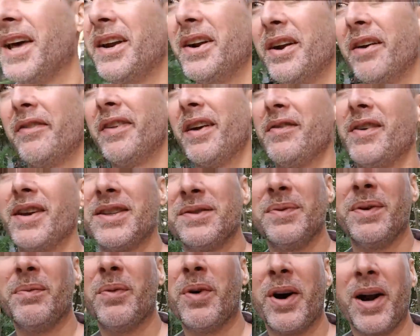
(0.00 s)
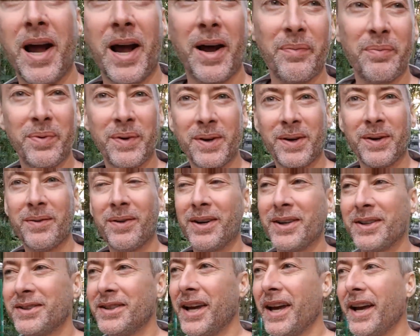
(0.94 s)
I don't know if that makes me more happy or
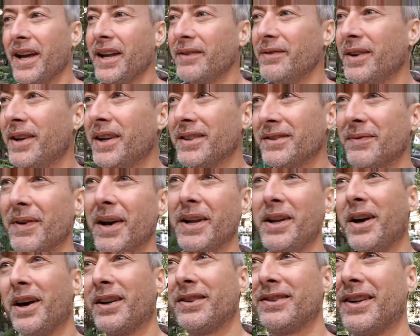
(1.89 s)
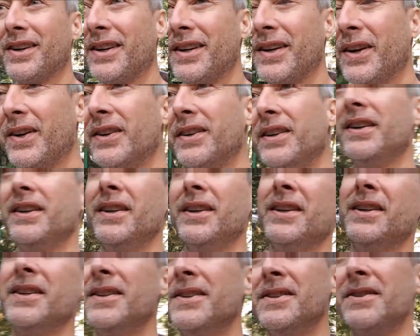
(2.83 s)
more sad because my dogs aren't here.
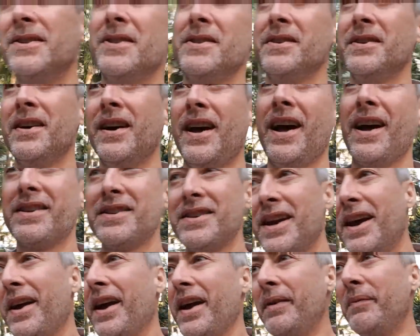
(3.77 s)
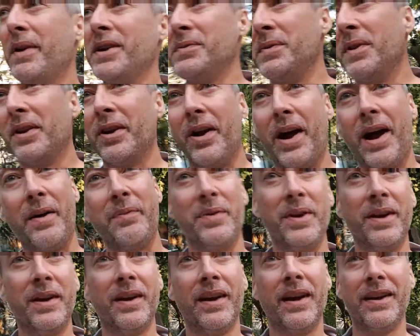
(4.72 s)
Actually, it makes me a little
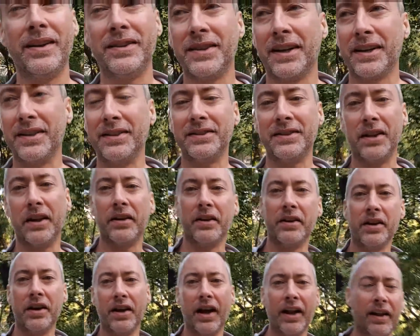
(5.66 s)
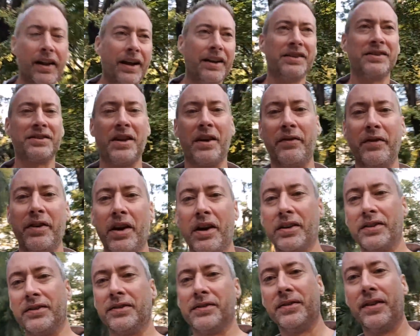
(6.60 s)
happy. At least I can see other dogs. I just love
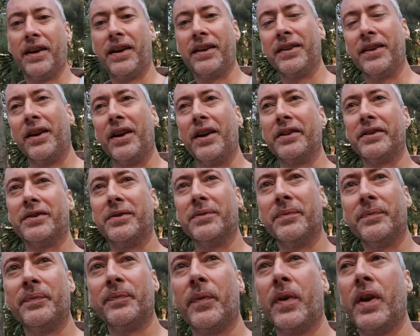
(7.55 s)
dogs. I think they're awesome.